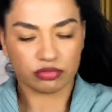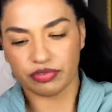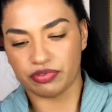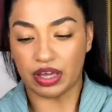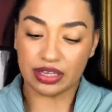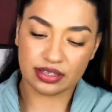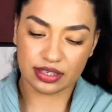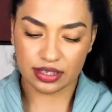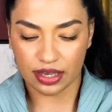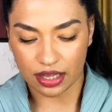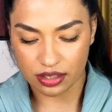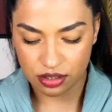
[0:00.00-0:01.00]

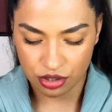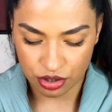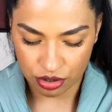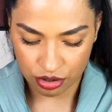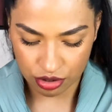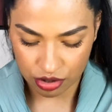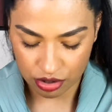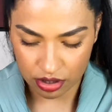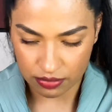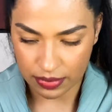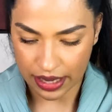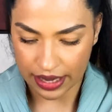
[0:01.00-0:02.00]
fanciness to the
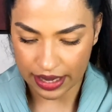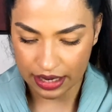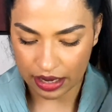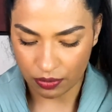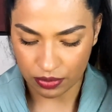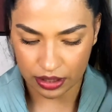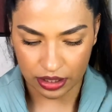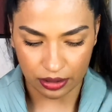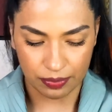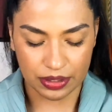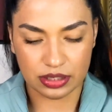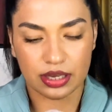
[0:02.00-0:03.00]
bag, I will
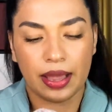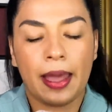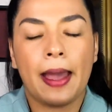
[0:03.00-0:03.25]
keep it.